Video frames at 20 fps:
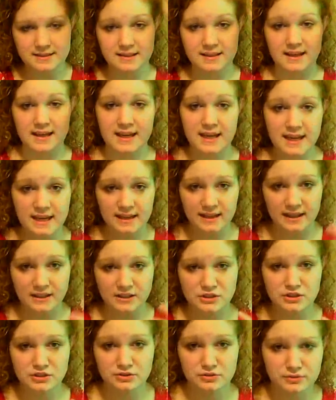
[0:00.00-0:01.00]
of the heat
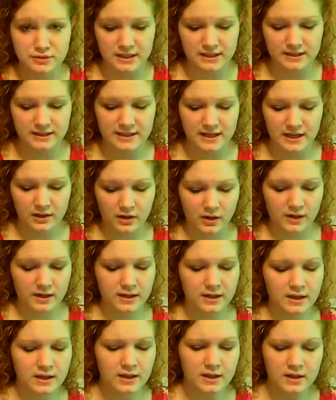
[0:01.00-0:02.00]
like directly down on
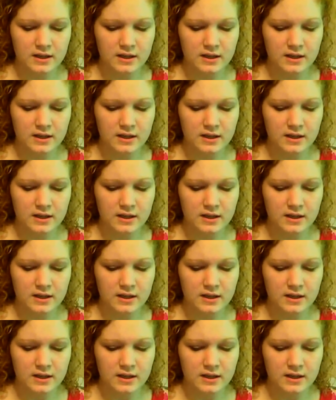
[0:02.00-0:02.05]
it.